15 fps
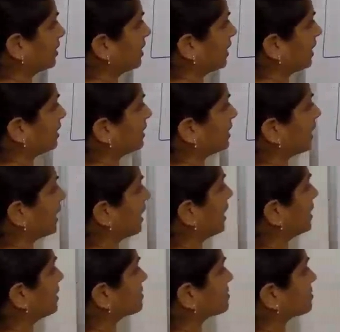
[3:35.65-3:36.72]
And
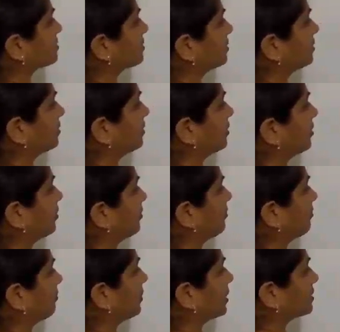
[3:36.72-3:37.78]
last,
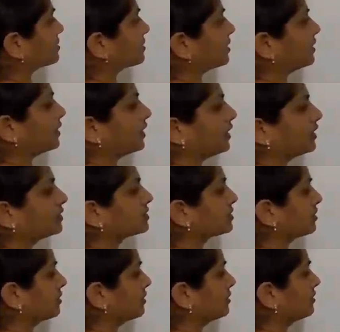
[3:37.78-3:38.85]
percentage,
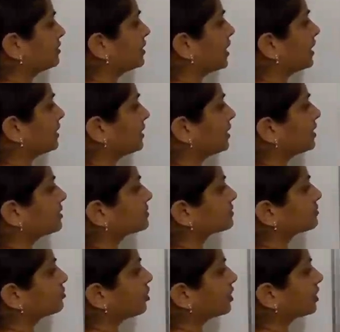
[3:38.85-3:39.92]
that
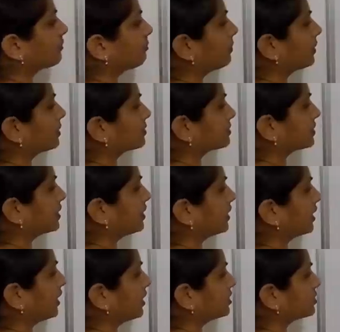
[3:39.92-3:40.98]
is not a
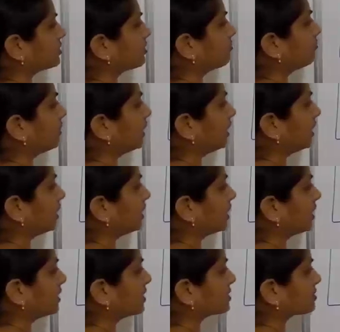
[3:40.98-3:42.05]
percentage, the meaning
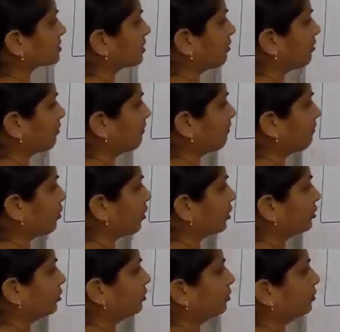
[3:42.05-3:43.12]
is
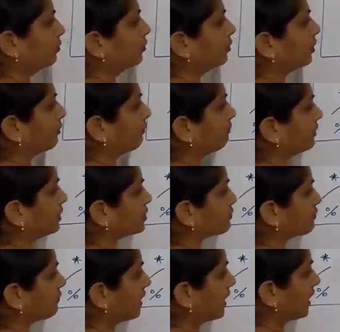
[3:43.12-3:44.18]
modulo, which
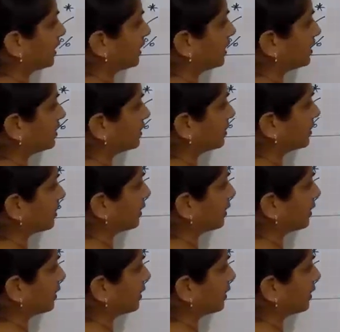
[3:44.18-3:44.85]
find